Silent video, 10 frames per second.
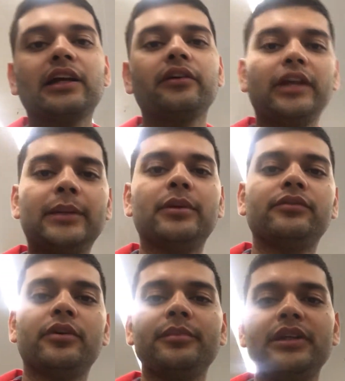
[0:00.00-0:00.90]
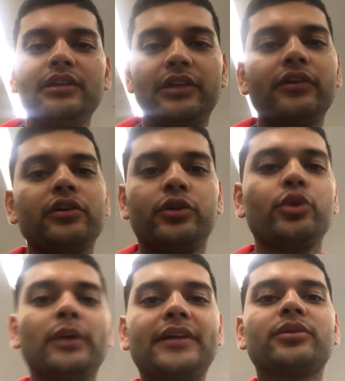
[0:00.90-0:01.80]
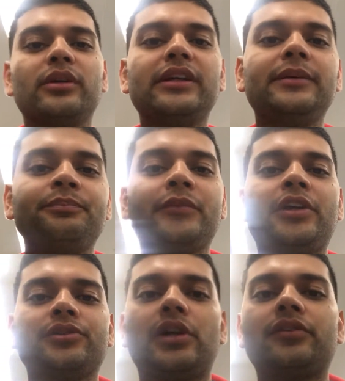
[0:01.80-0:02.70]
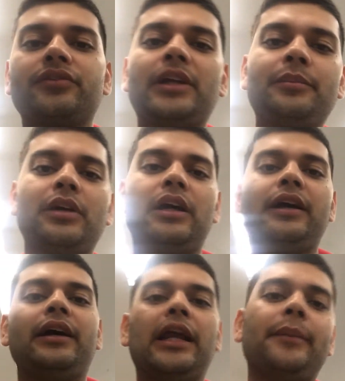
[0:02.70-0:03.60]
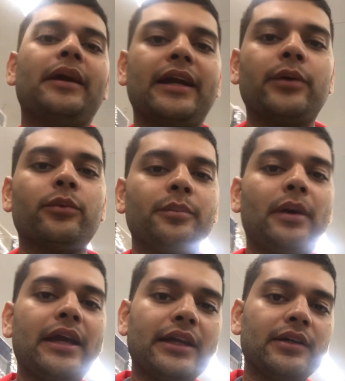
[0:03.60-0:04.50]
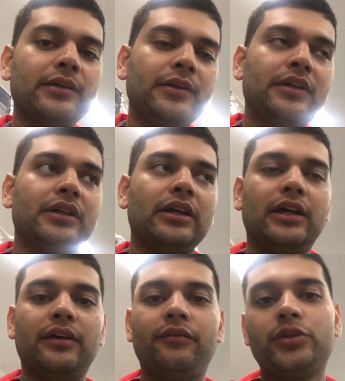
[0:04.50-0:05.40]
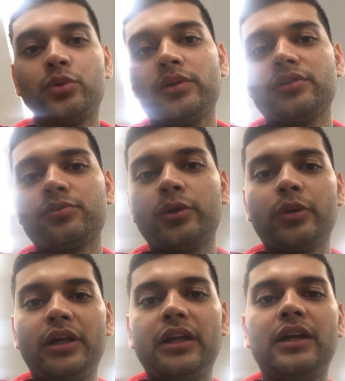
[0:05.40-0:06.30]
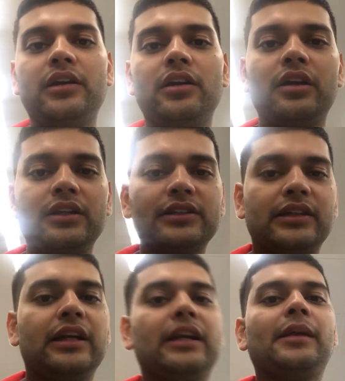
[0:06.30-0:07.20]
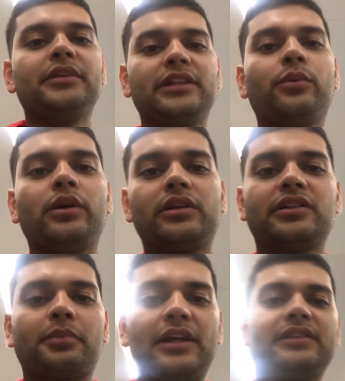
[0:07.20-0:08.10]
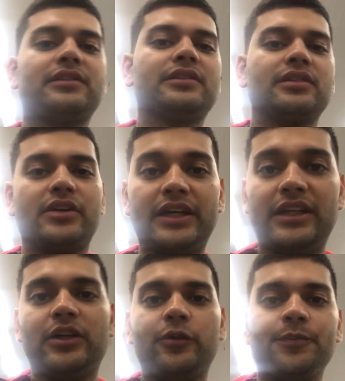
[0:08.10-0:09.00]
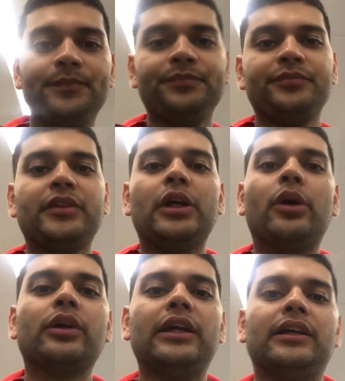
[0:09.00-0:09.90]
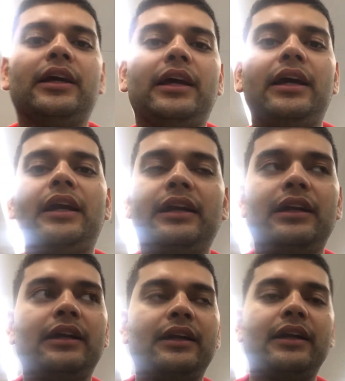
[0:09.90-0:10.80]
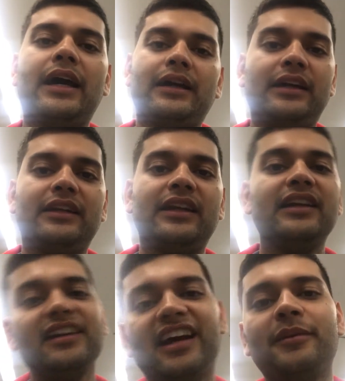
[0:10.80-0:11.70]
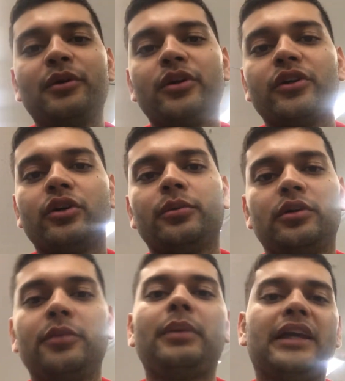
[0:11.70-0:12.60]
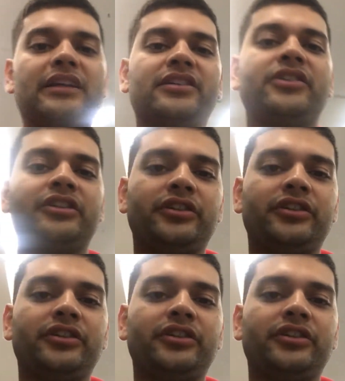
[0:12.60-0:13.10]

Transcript: available for me. There were two bikes only. So out of them, I'll be getting one bike, which was $129. And then let me see what's the price right now. Okay, and yeah, and then I'll be going home on bike,